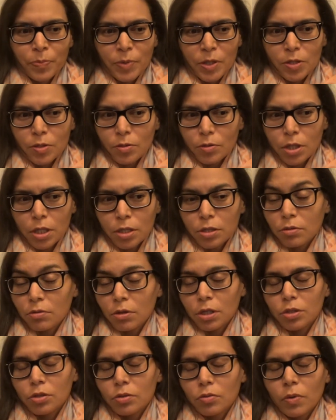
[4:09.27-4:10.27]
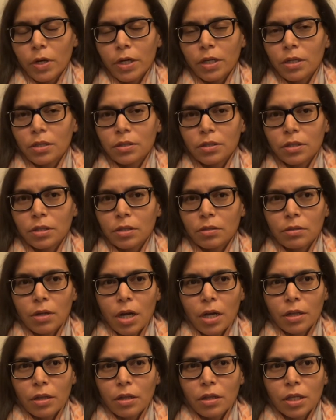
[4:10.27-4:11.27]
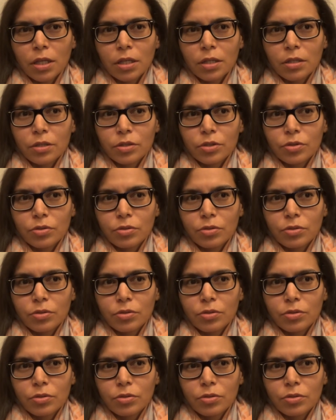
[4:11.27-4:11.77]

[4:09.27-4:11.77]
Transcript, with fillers: so that's going to wait until I think